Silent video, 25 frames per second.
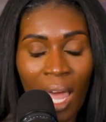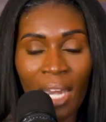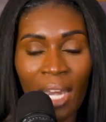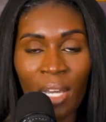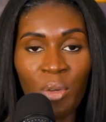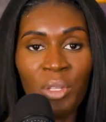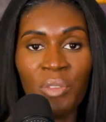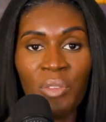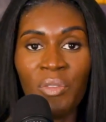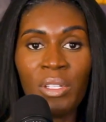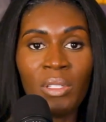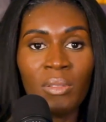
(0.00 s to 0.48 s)

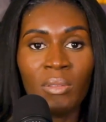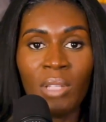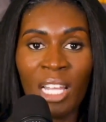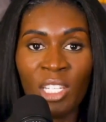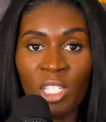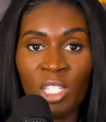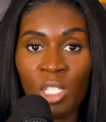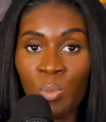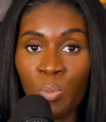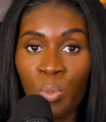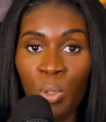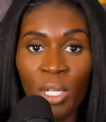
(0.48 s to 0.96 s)

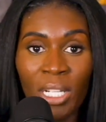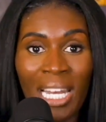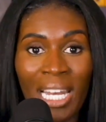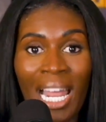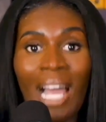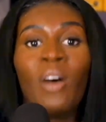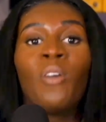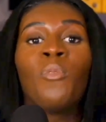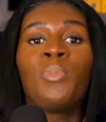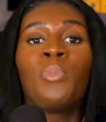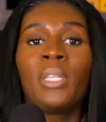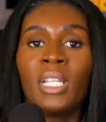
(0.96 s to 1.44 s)
I just put it
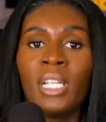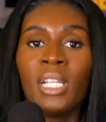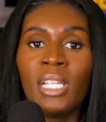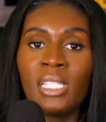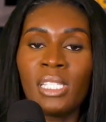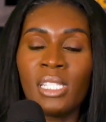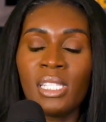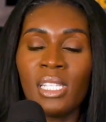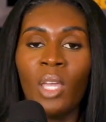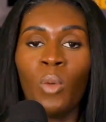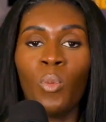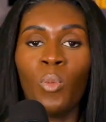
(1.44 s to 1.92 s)
out because